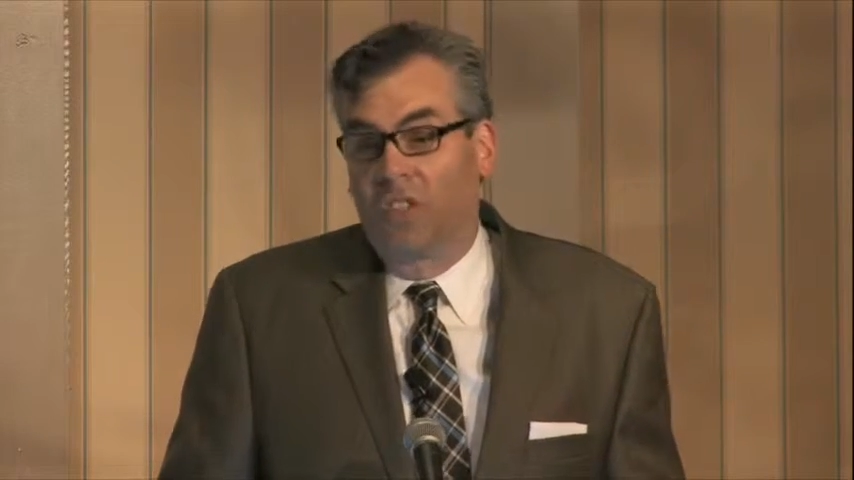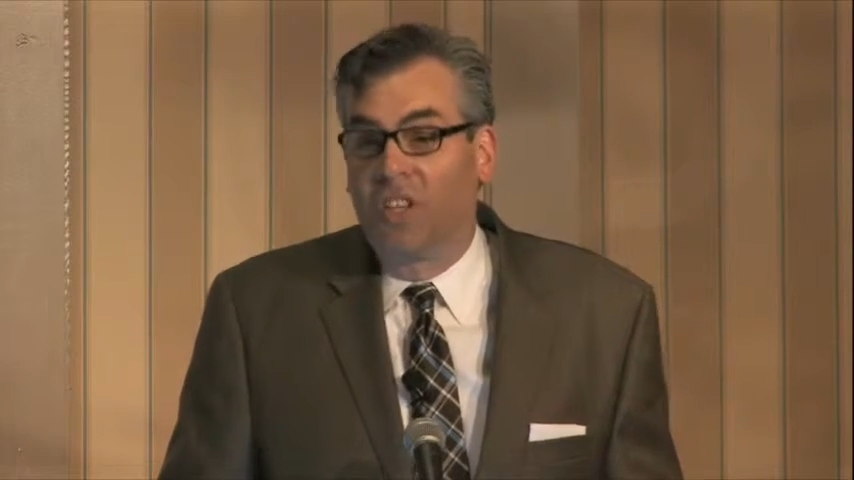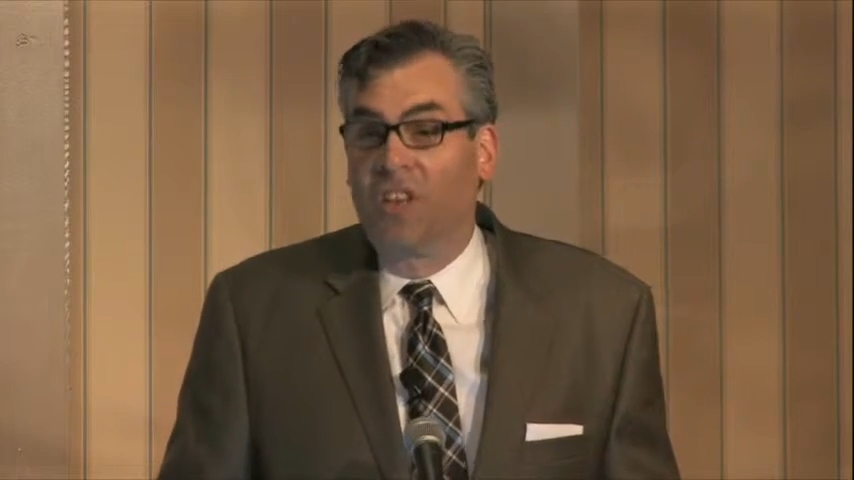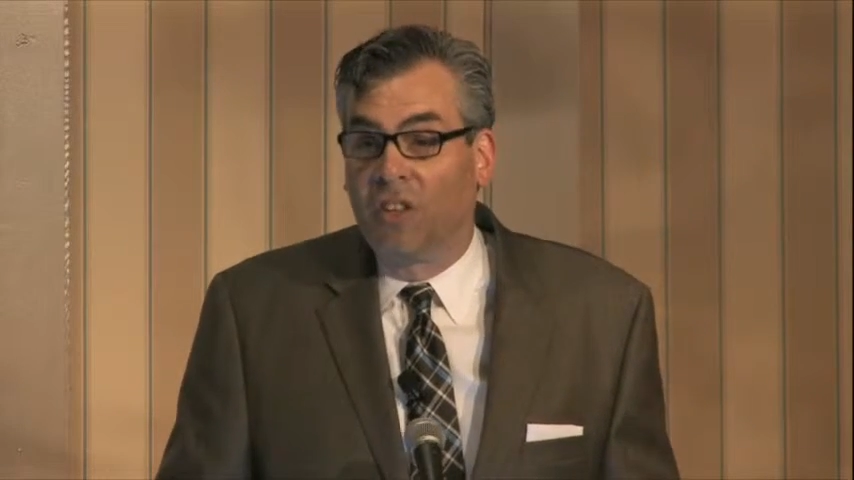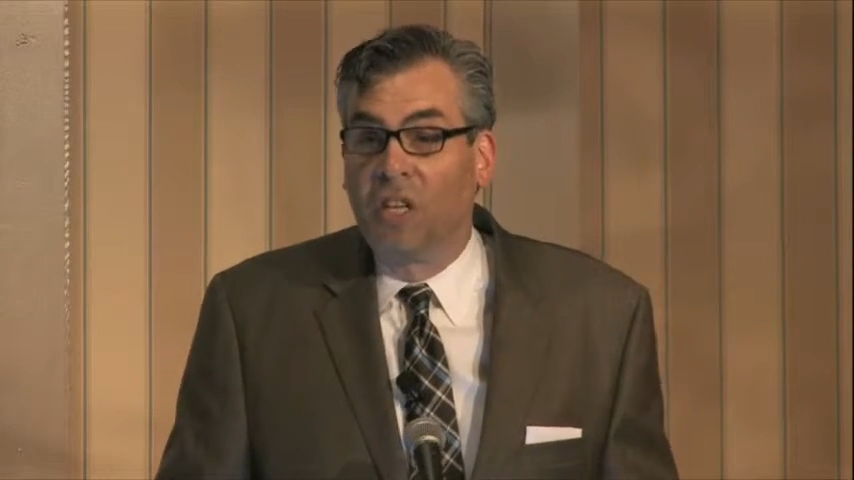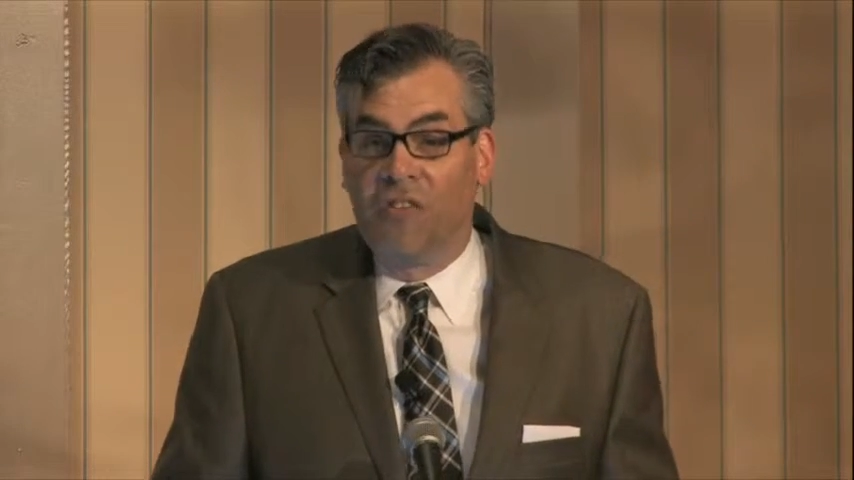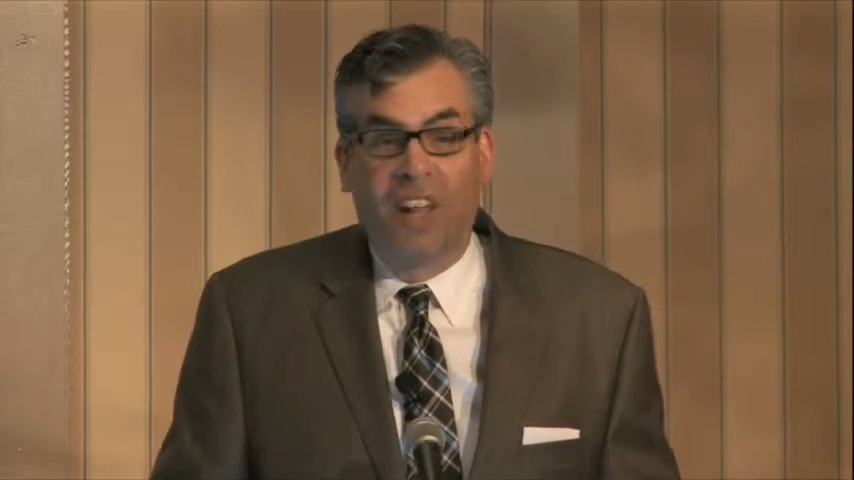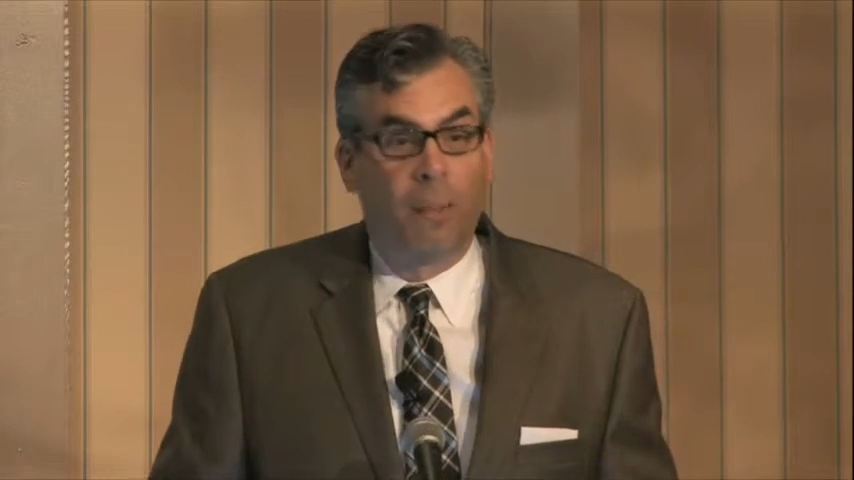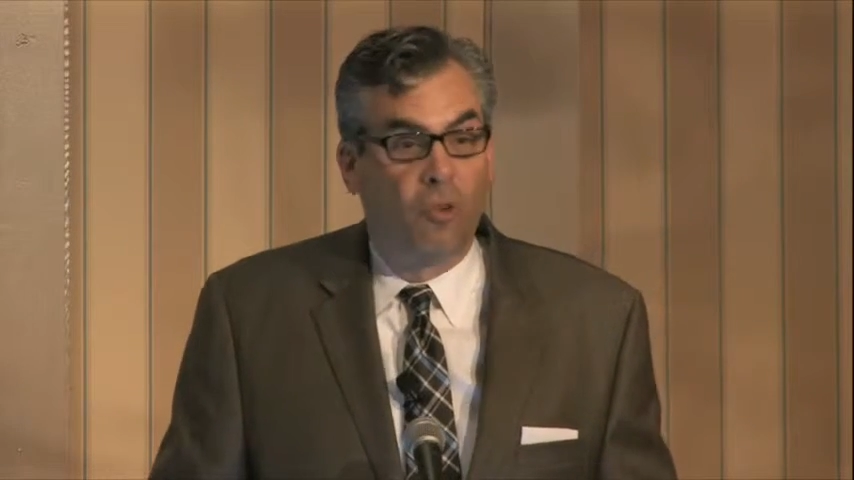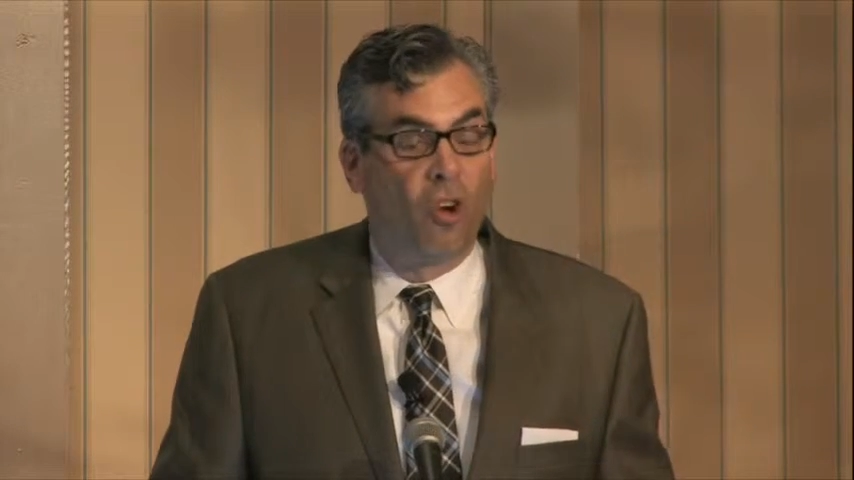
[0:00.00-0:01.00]
essentially
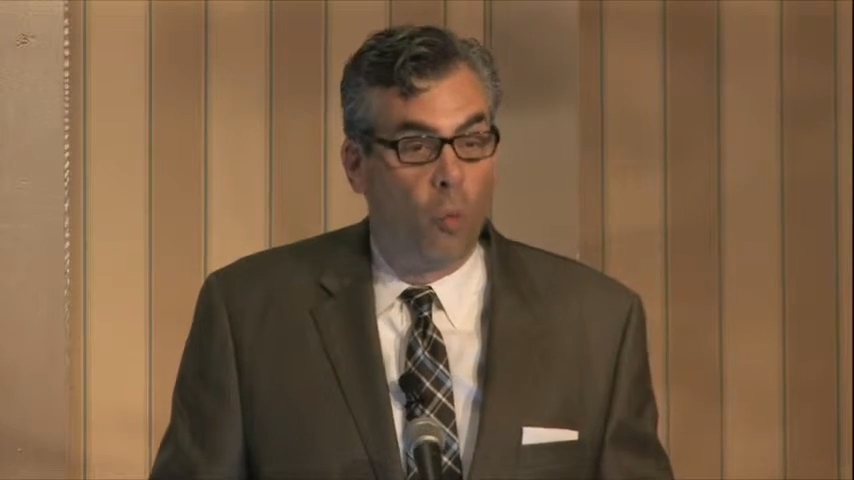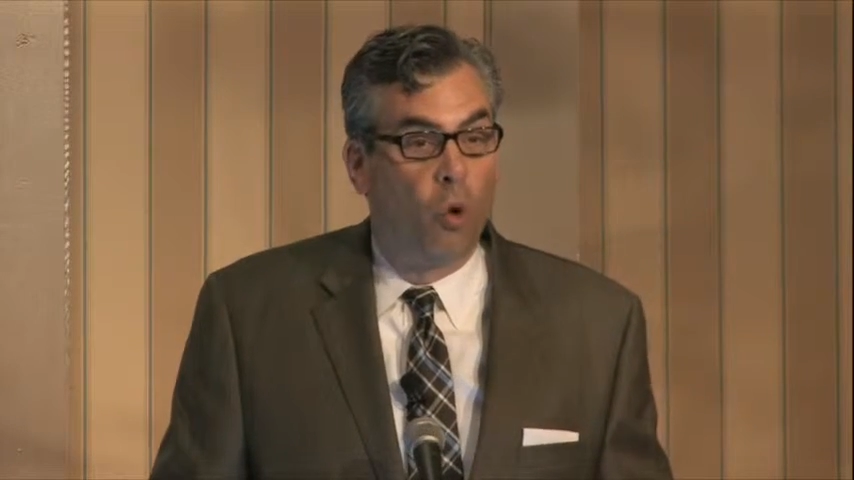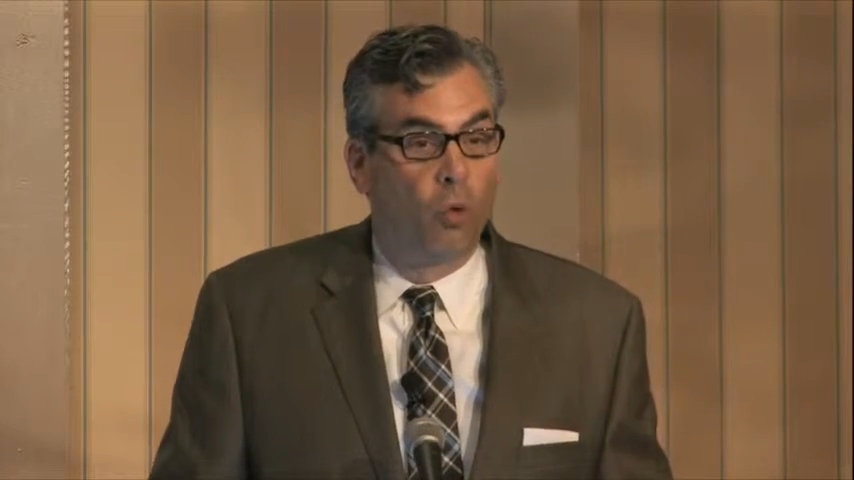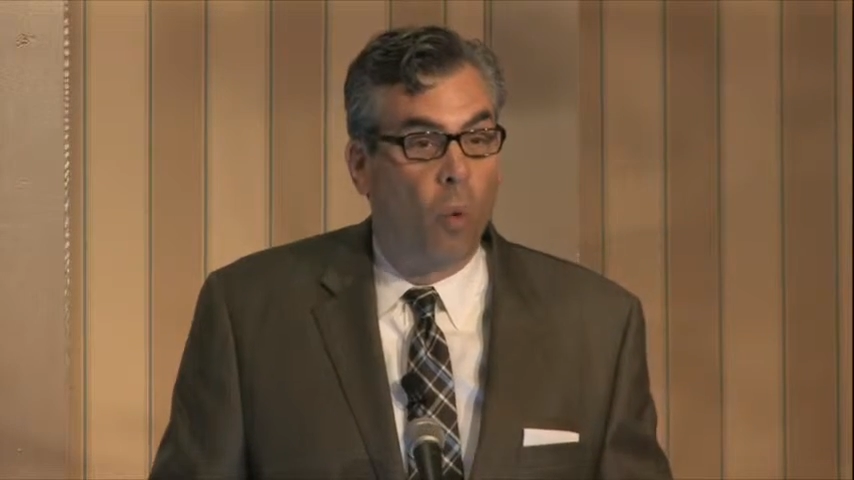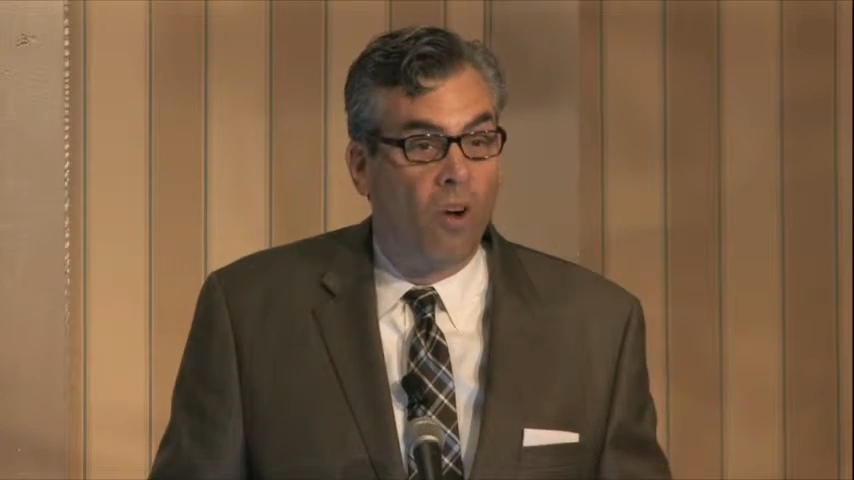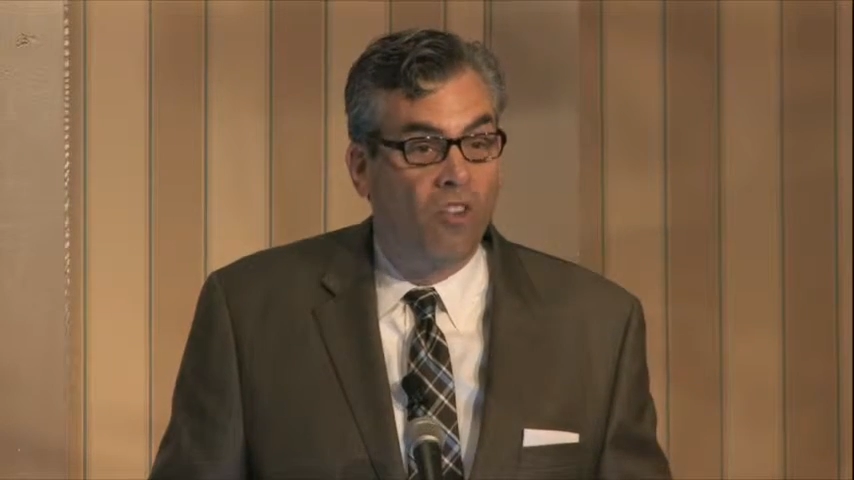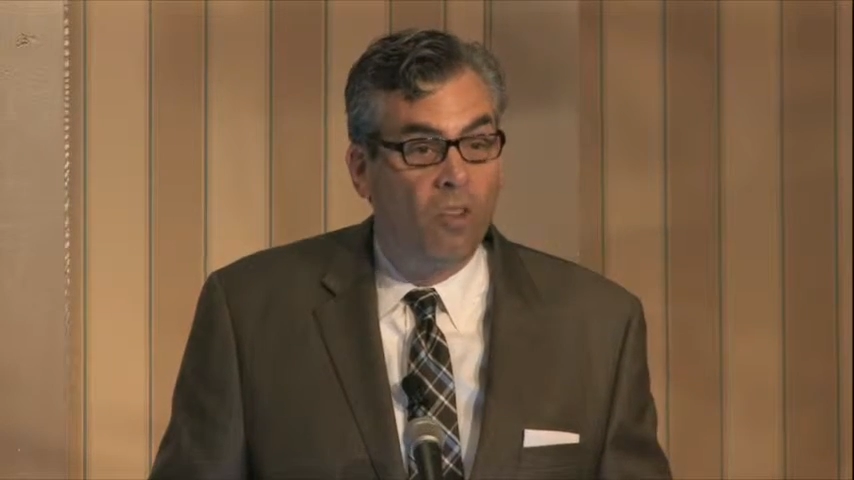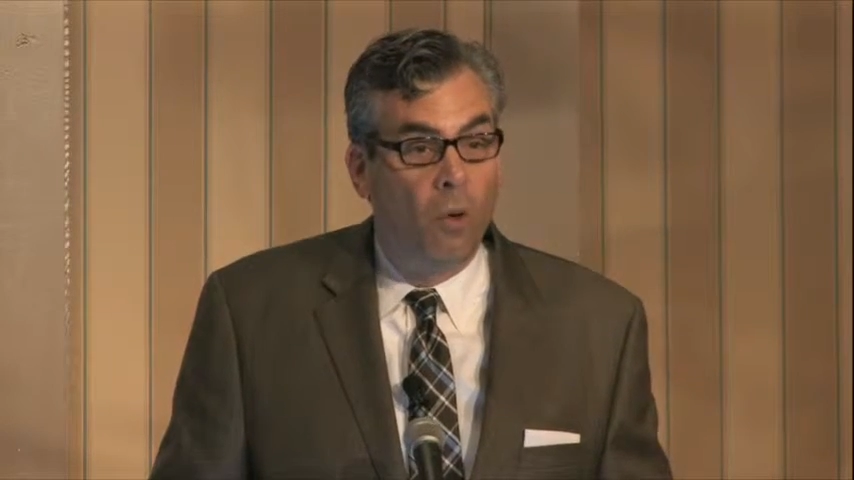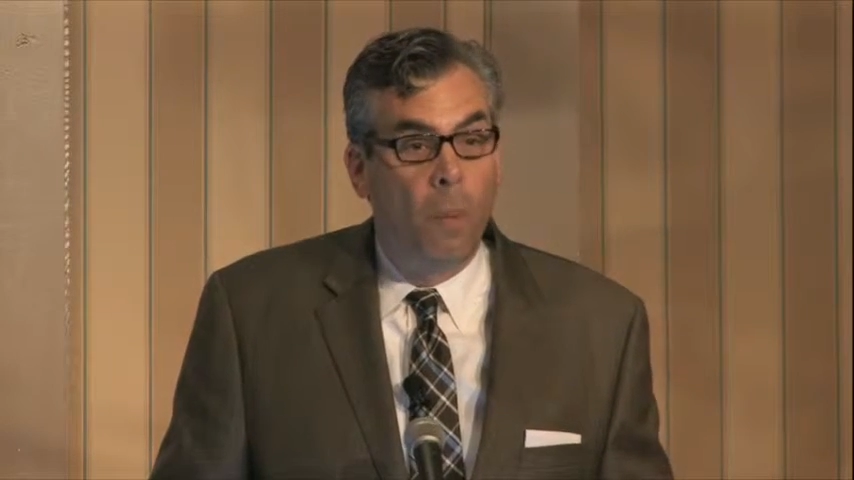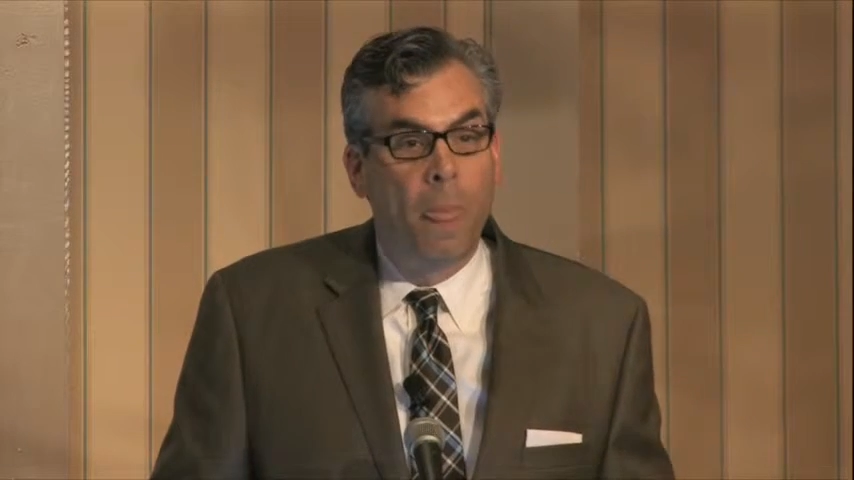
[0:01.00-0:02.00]
developed during World War
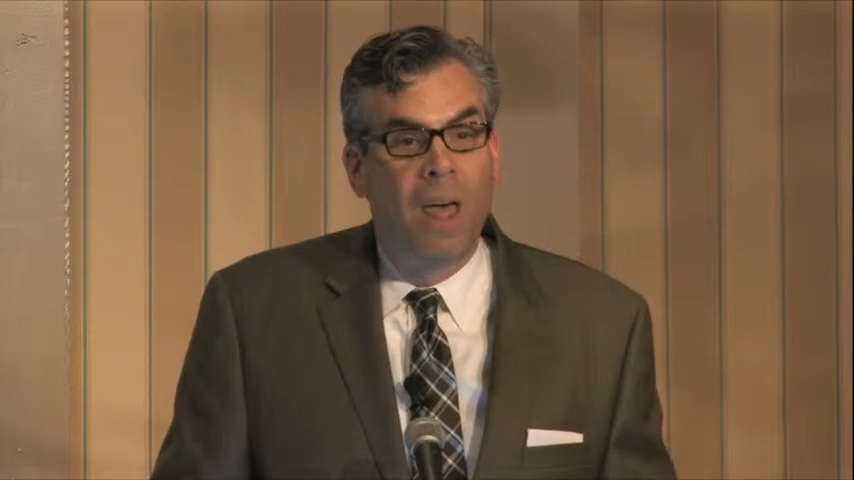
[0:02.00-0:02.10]
II.